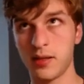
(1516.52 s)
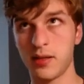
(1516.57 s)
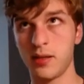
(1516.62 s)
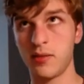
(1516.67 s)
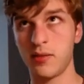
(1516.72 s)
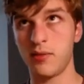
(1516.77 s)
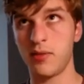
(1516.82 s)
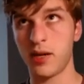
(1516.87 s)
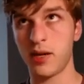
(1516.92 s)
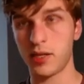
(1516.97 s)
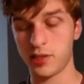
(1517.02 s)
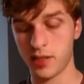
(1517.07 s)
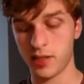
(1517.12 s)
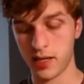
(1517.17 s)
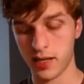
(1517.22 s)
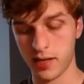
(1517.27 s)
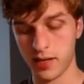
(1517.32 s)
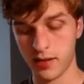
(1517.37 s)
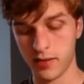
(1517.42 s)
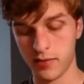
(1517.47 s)
will actually
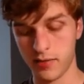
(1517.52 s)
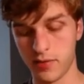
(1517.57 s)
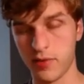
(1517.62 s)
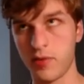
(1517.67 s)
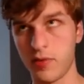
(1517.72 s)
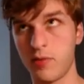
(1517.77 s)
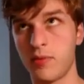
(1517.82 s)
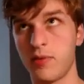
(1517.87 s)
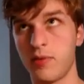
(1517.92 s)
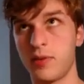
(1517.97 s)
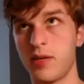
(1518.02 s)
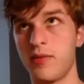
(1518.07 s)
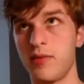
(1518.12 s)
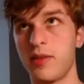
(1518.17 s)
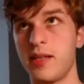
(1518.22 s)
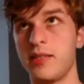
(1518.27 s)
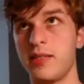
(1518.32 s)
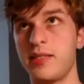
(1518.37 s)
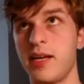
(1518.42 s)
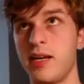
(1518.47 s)
have, if you give it
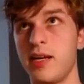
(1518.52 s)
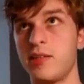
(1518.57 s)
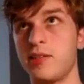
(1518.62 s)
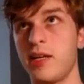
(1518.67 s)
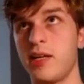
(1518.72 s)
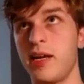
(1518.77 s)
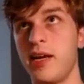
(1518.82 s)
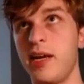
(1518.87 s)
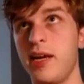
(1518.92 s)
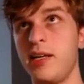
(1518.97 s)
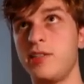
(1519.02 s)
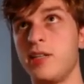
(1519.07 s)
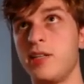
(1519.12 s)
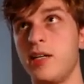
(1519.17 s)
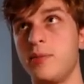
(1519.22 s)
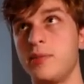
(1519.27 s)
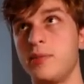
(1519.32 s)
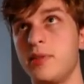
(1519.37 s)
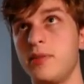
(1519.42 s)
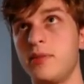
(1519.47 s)
the dash H
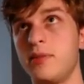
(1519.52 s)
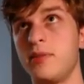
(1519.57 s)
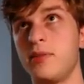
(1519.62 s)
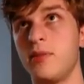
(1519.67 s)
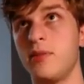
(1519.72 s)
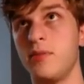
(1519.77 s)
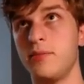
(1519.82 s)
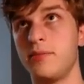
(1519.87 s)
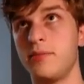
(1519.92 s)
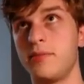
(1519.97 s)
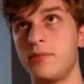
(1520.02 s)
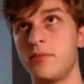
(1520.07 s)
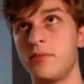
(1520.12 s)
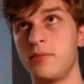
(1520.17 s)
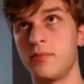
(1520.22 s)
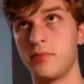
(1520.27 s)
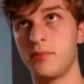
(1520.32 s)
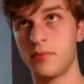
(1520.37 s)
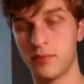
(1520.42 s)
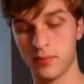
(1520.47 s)
option, oh,
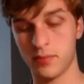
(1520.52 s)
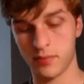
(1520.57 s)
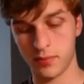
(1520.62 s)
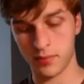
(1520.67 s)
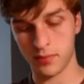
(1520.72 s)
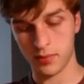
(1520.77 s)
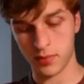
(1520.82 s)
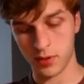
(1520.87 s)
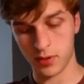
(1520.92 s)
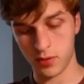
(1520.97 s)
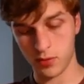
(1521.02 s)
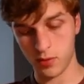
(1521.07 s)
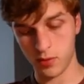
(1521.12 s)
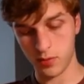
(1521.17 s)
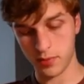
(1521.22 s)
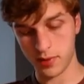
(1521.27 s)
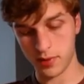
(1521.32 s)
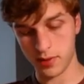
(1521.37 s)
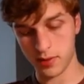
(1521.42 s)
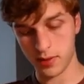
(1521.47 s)

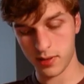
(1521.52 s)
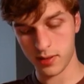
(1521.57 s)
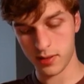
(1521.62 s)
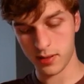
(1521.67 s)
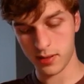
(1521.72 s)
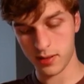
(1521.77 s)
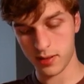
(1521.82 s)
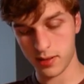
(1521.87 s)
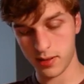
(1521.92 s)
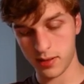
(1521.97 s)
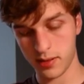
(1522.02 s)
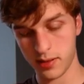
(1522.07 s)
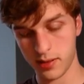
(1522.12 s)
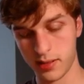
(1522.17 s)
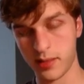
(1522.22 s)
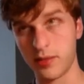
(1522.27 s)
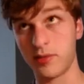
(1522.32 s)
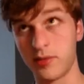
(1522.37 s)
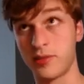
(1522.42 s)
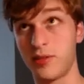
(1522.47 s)
oops, uh,
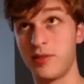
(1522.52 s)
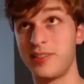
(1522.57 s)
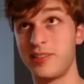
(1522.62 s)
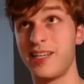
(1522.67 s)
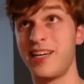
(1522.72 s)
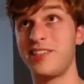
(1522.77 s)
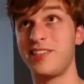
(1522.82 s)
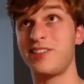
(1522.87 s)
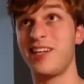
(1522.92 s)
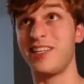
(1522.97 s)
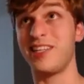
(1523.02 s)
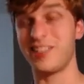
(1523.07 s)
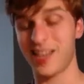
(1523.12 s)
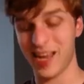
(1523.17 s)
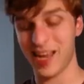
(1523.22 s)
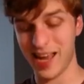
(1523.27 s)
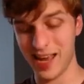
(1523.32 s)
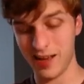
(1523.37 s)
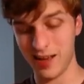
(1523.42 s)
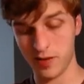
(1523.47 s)
or sorry, dash dash
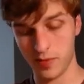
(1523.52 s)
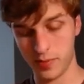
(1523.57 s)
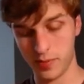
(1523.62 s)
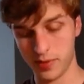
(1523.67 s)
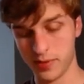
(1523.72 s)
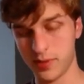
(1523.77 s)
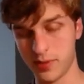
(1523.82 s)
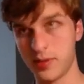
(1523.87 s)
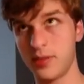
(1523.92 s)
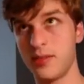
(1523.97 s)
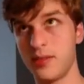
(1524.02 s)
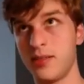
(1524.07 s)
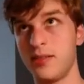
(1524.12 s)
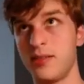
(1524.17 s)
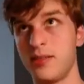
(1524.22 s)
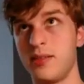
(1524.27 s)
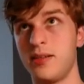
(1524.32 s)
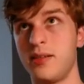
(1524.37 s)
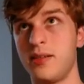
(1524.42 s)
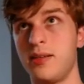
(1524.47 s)
help,
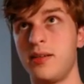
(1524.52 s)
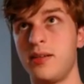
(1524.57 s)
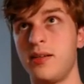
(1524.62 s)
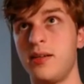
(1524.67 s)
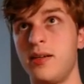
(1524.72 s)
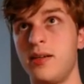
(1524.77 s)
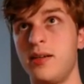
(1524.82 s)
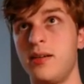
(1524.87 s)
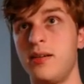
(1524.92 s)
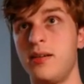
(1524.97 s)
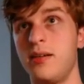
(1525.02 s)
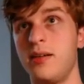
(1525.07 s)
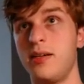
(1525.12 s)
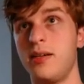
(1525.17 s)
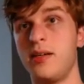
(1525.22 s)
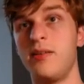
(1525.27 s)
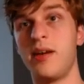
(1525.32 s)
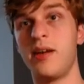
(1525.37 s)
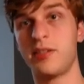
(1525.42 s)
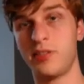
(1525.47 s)
uh,
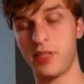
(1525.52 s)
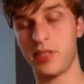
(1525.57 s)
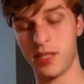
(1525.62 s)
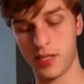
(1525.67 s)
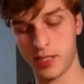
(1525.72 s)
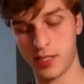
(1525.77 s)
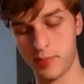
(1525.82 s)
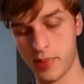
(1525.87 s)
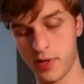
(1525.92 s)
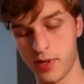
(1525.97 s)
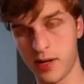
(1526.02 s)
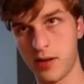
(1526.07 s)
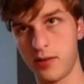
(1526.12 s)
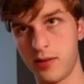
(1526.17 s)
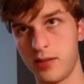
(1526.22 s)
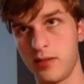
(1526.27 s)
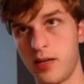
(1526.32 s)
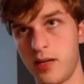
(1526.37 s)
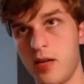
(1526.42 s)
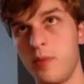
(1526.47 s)
it'll actually spit out a
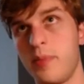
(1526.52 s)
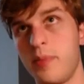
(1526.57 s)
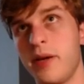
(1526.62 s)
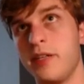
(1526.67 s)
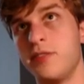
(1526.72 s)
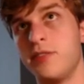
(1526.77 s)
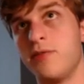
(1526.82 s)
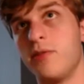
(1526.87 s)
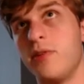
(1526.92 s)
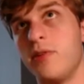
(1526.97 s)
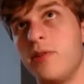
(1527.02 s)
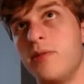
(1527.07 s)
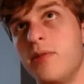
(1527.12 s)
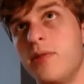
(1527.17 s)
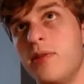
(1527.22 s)
little help page for you.